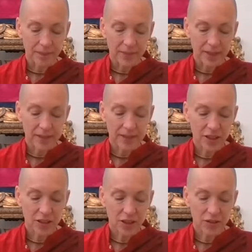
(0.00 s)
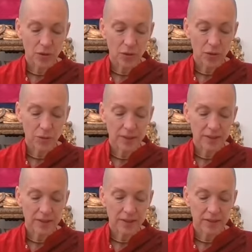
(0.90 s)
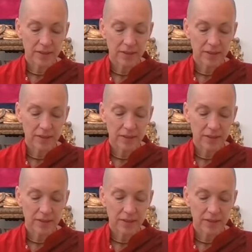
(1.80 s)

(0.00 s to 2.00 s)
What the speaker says: these teachings are always